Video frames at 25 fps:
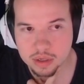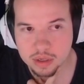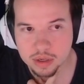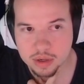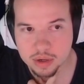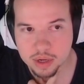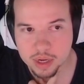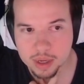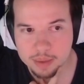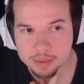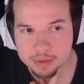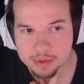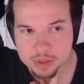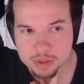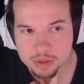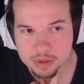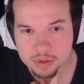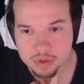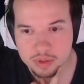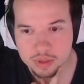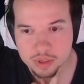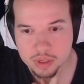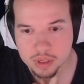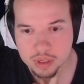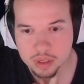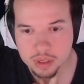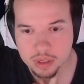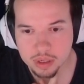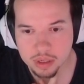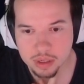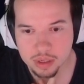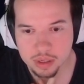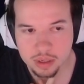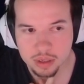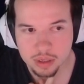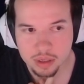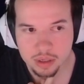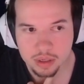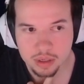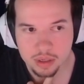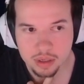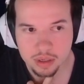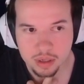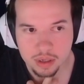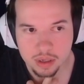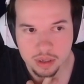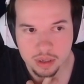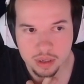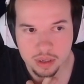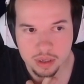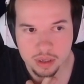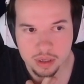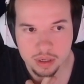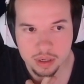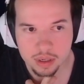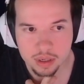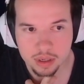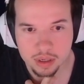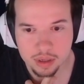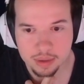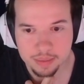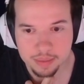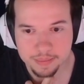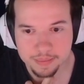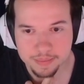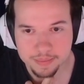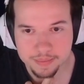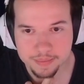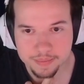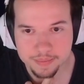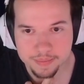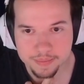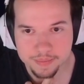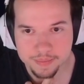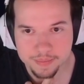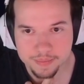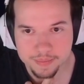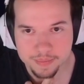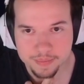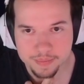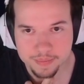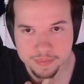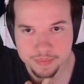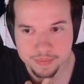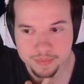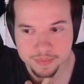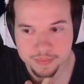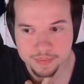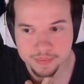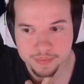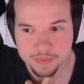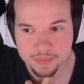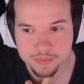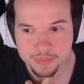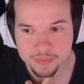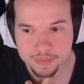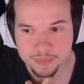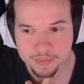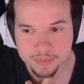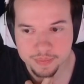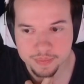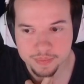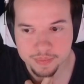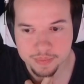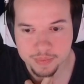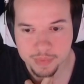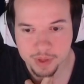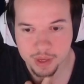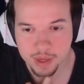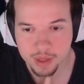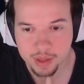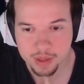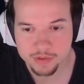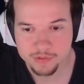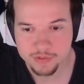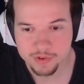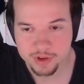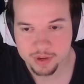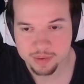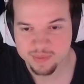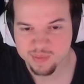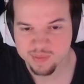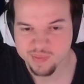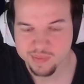Oh, absolutely. Um, yeah, that's fine.